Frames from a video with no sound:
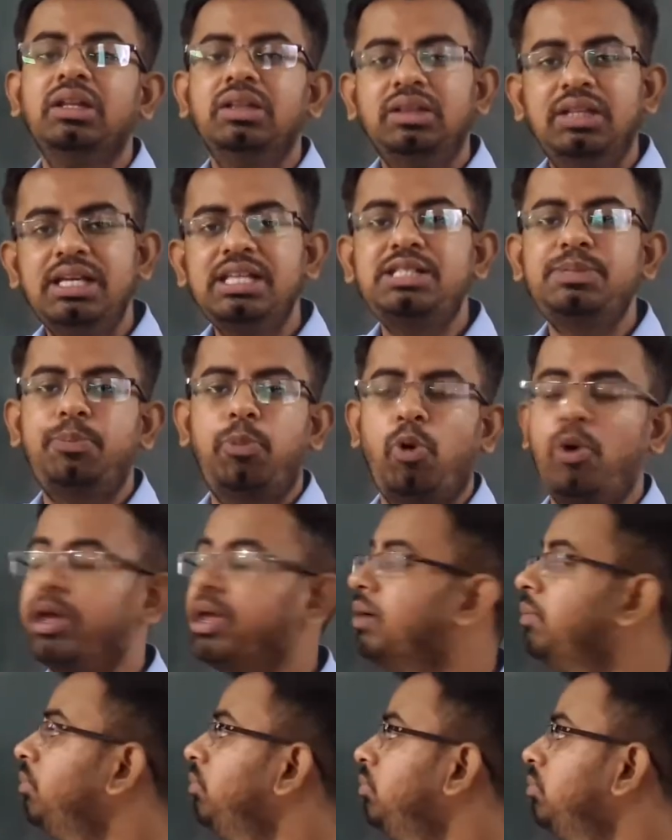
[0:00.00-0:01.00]
This
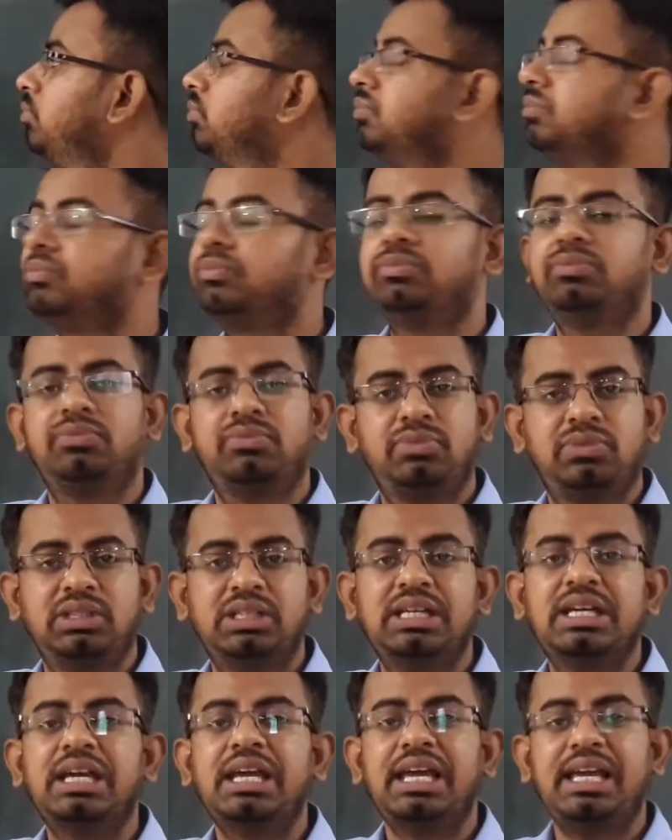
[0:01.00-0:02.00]
poem
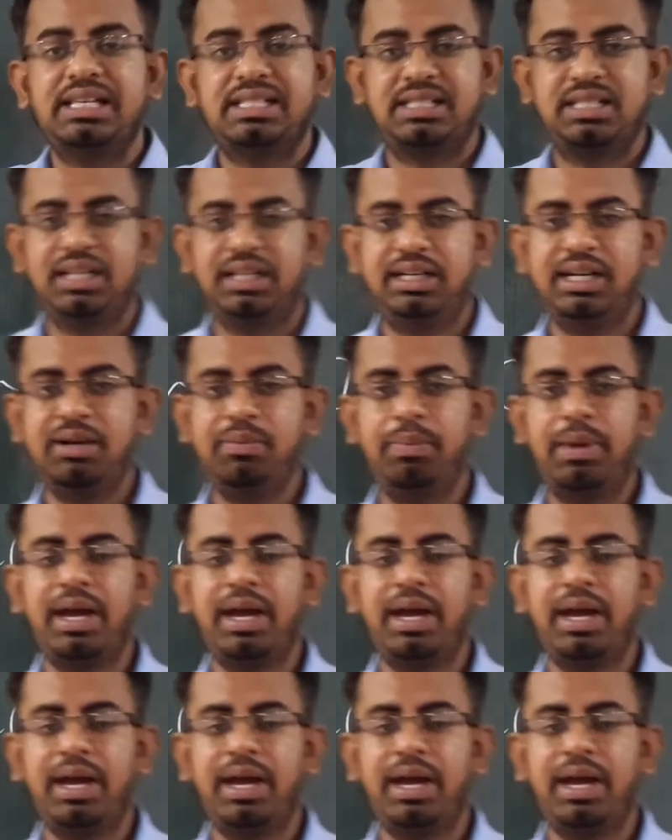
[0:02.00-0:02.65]
is written